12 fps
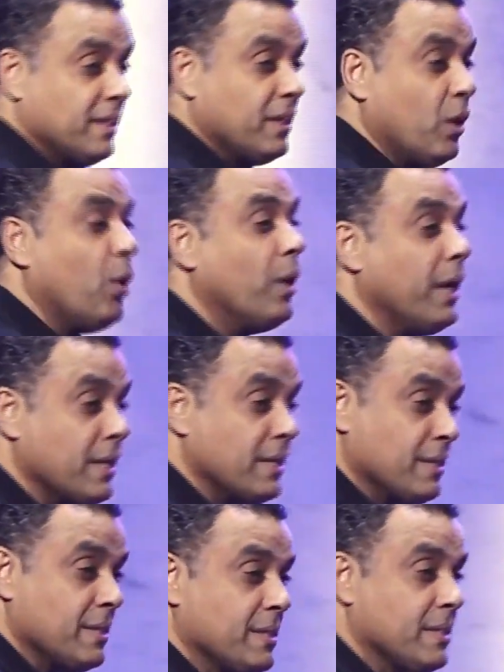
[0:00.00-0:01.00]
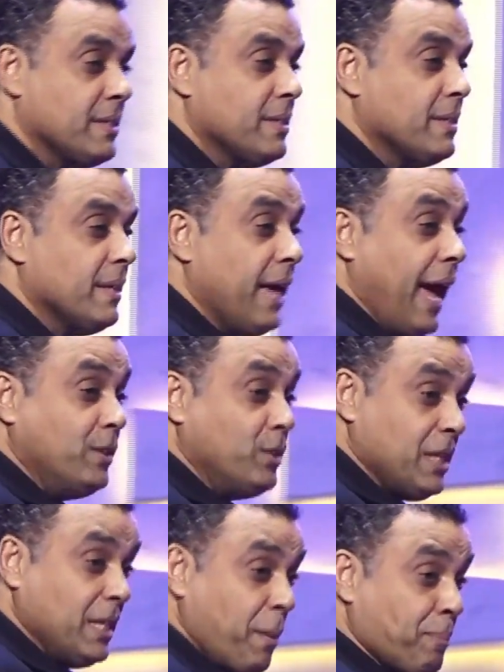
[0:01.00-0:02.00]
Oh, yes. And you
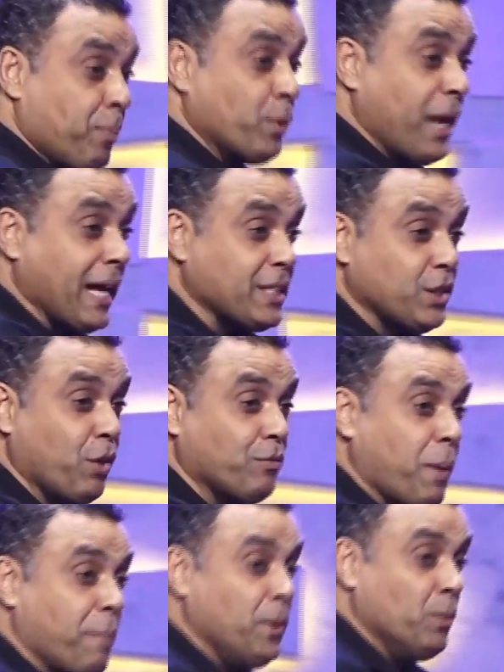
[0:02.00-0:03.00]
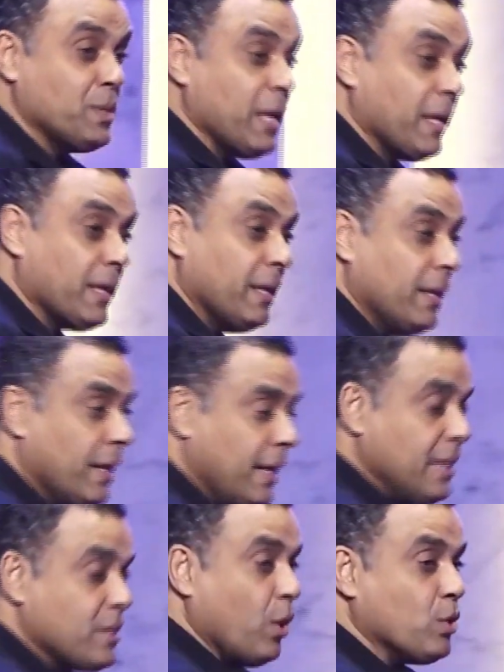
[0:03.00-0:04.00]
see, the production of the music
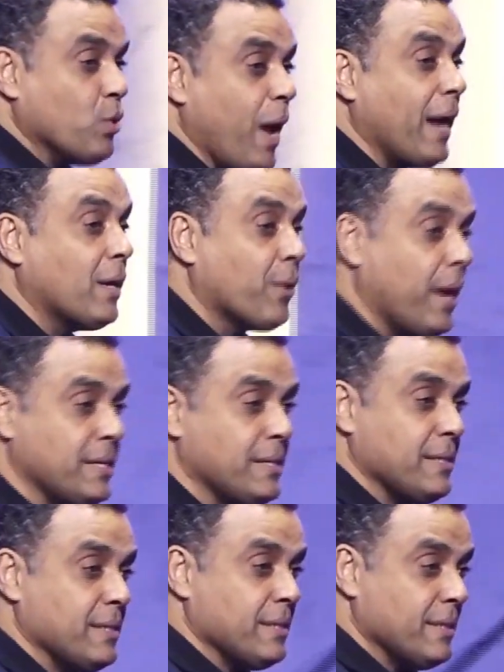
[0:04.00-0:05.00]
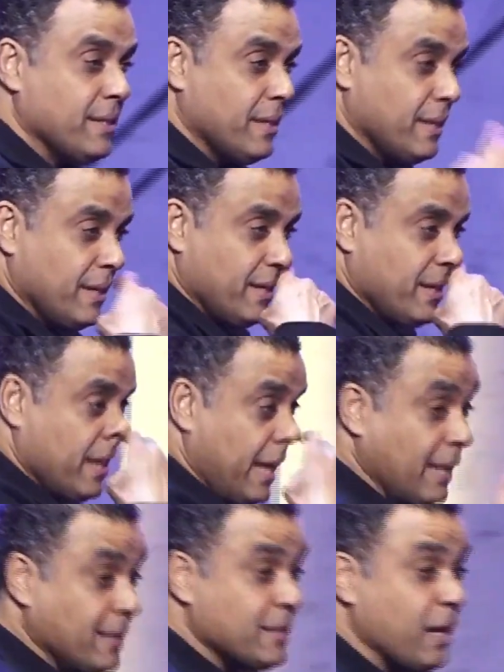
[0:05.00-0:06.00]
is also a grace
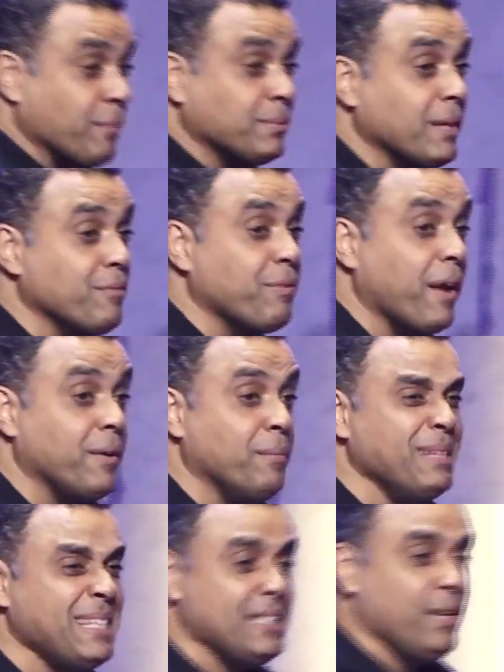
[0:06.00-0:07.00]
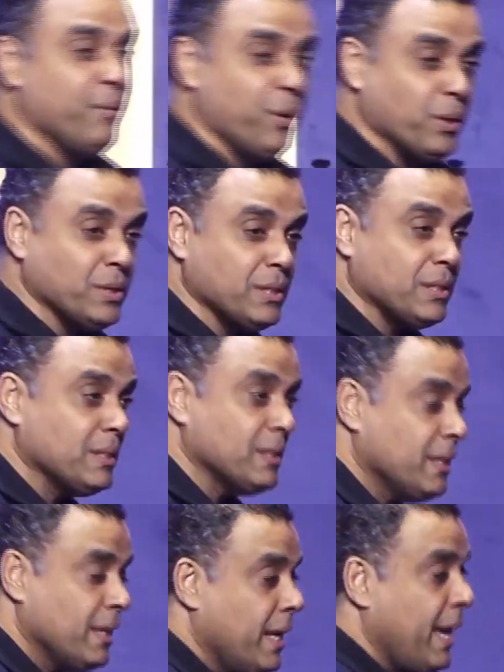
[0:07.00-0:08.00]
and something very mysterious
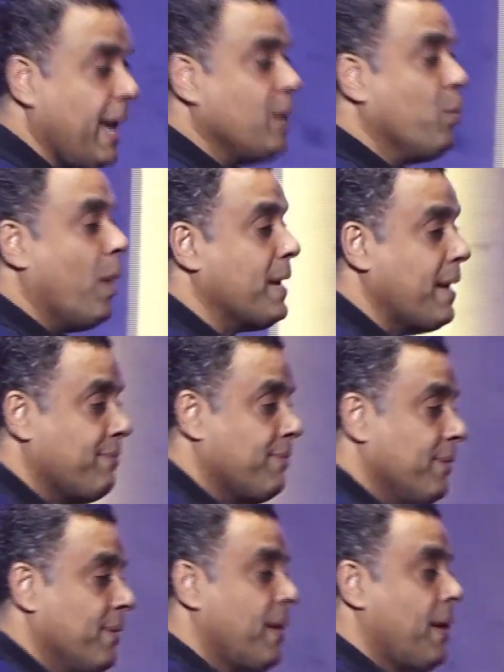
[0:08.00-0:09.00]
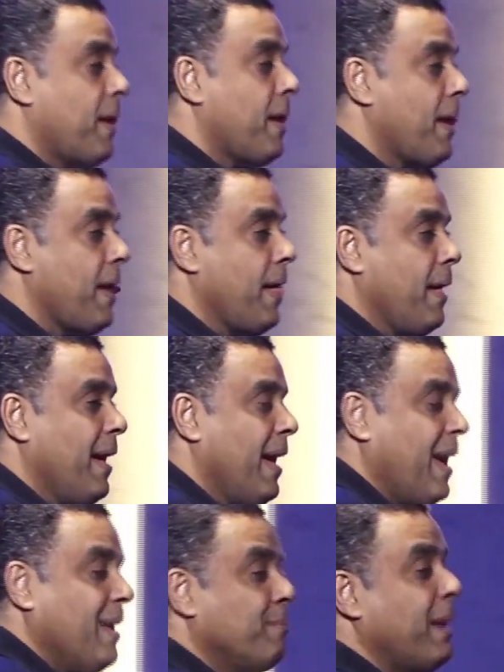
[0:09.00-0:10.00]
and wonderful
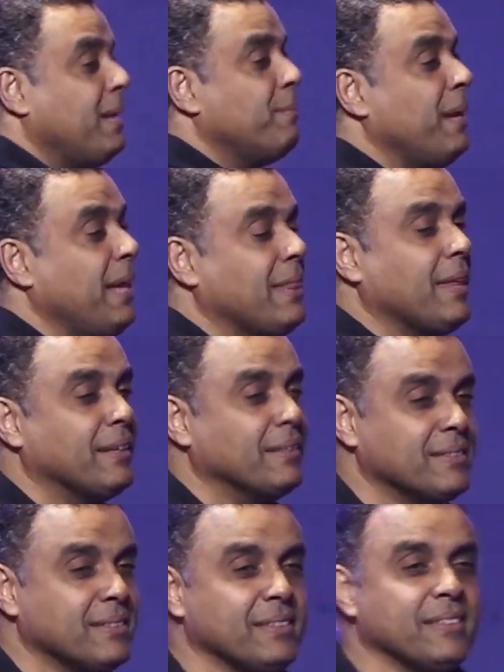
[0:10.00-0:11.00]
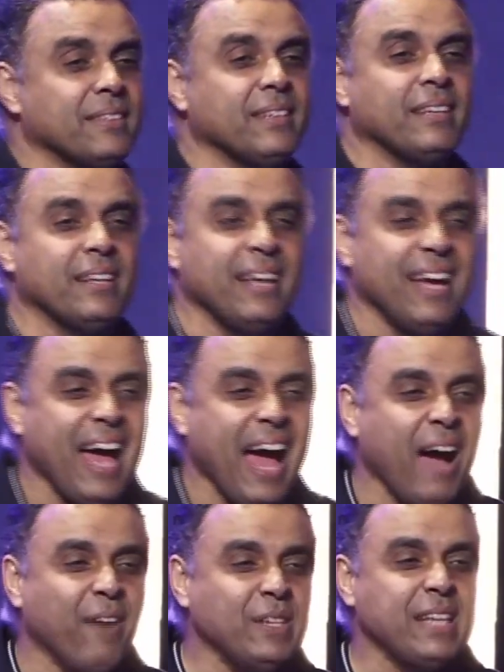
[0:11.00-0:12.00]
and many, many things.
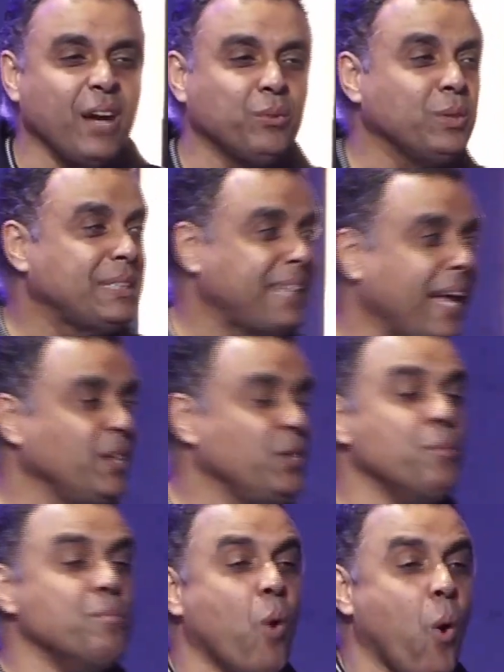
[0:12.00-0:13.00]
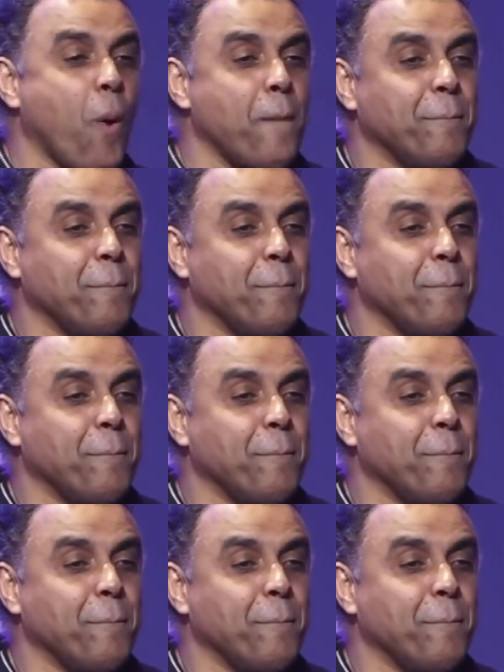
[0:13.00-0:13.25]
I wish I could tell you more.